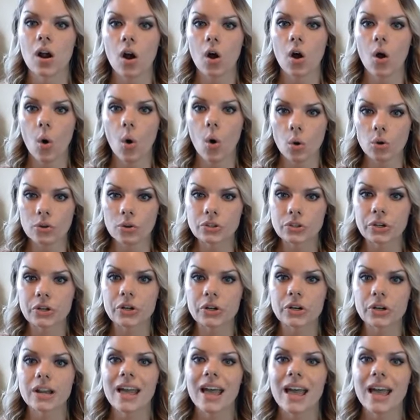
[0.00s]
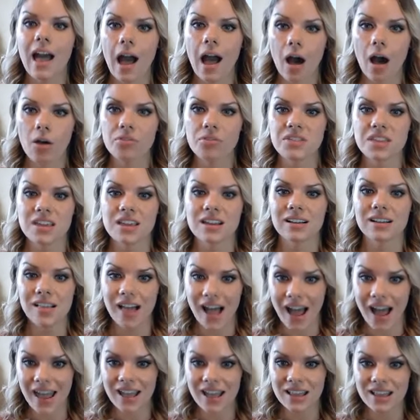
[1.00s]
older, healthy
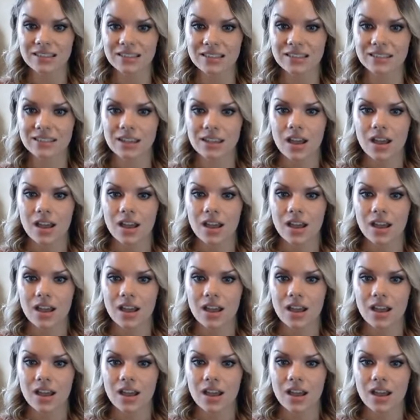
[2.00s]
clients.